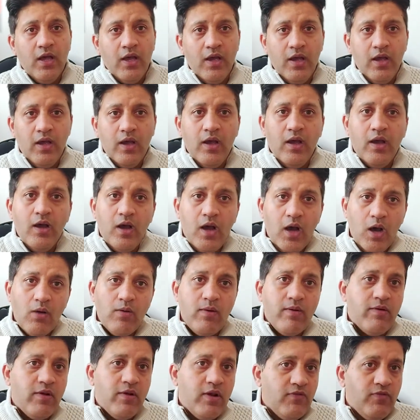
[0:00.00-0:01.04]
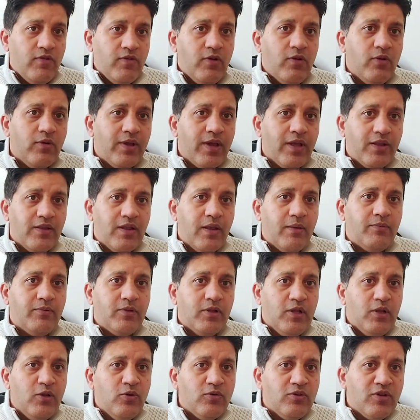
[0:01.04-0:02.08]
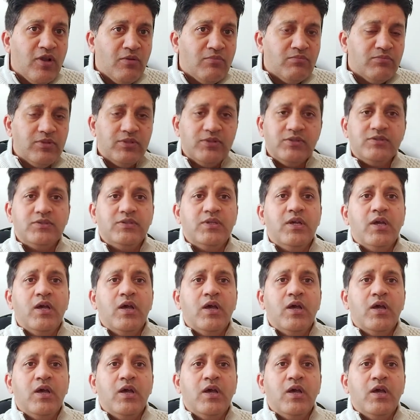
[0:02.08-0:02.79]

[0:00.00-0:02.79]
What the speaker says: However, if you look at the absolute numbers,